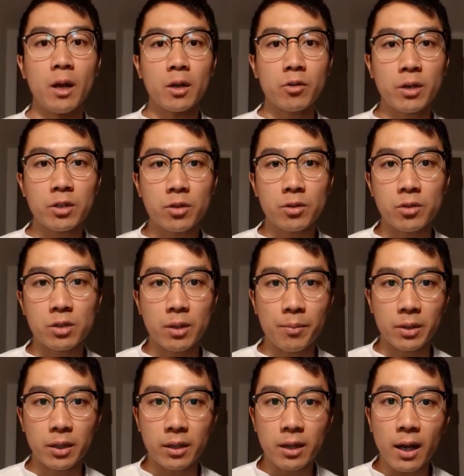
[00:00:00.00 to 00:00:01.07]
creatures or
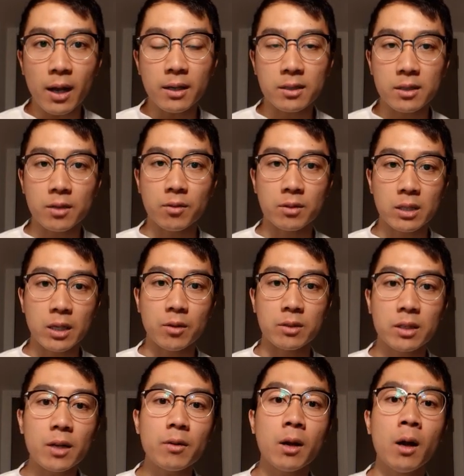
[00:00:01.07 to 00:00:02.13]
something like that, et cetera, et cetera, et
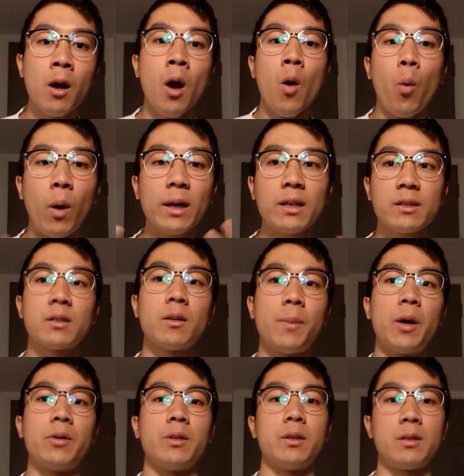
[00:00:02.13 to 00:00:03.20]
cetera? What is it
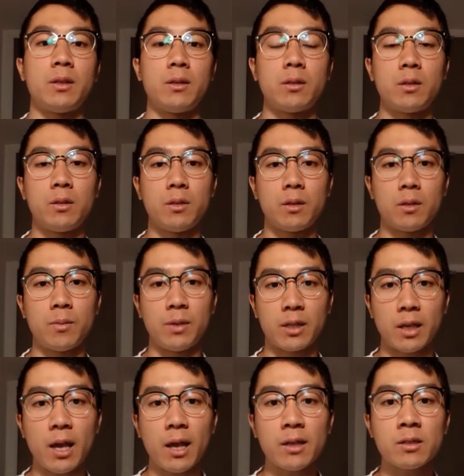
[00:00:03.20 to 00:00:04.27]
about it to be
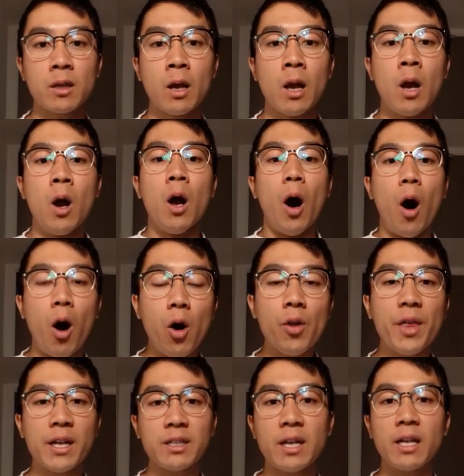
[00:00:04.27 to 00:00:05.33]
the case? All
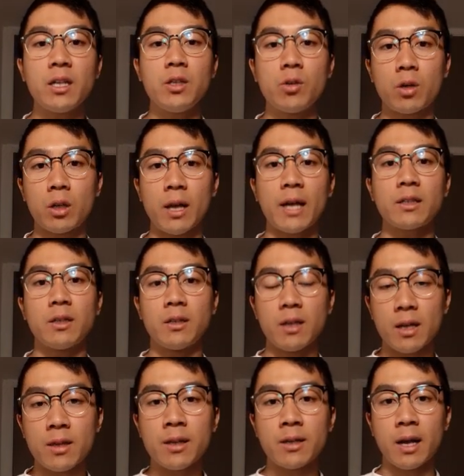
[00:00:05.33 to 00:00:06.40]
that data you collected
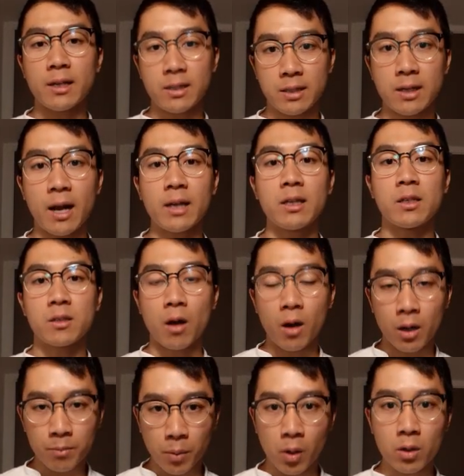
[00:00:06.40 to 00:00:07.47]
in the 1990s
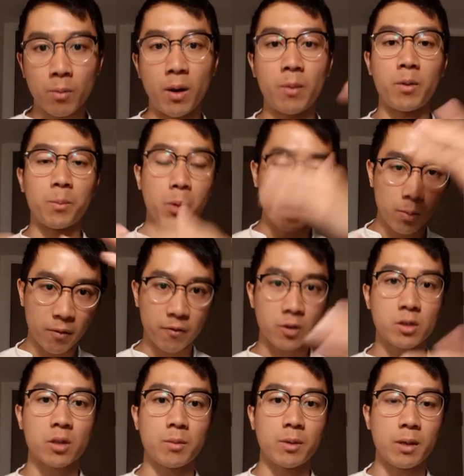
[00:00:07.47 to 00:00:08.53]
on Pokemon, when Pokemon
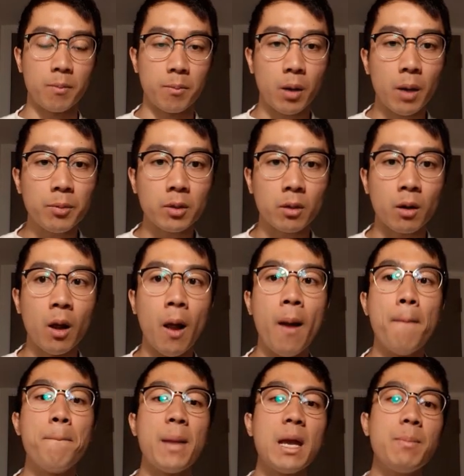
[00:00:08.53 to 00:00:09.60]
first started becoming popular,
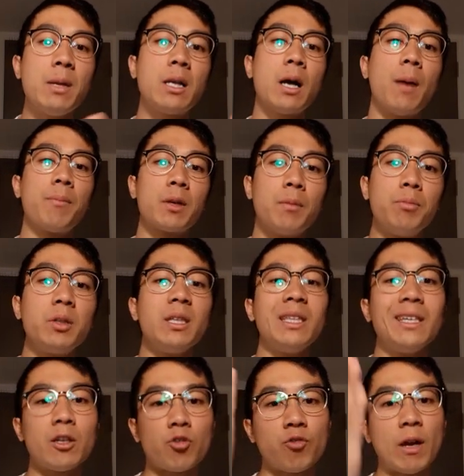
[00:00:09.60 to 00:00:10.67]
may become
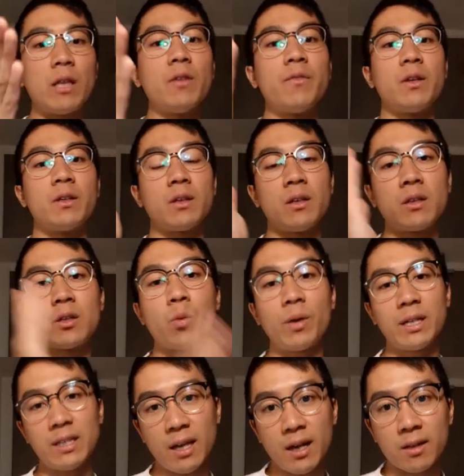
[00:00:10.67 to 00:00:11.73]
completely irrelevant in the
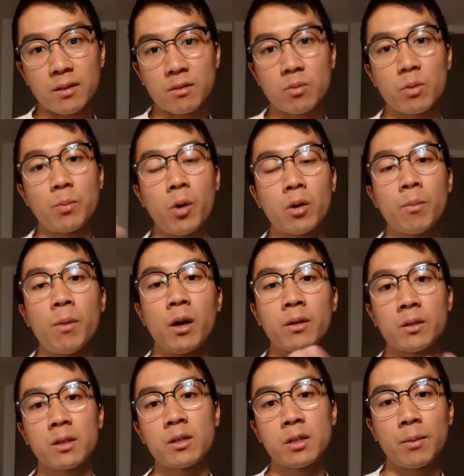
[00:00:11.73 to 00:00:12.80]
2010s, when
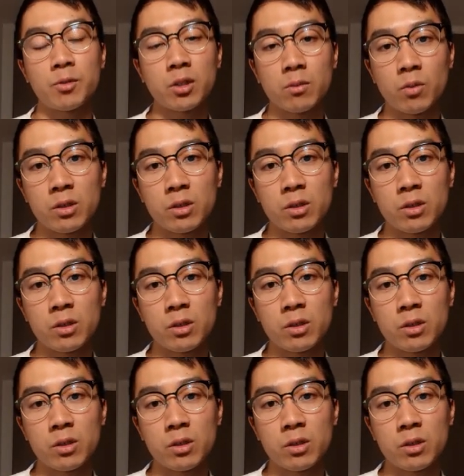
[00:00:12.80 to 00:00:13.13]
Pokemon consumption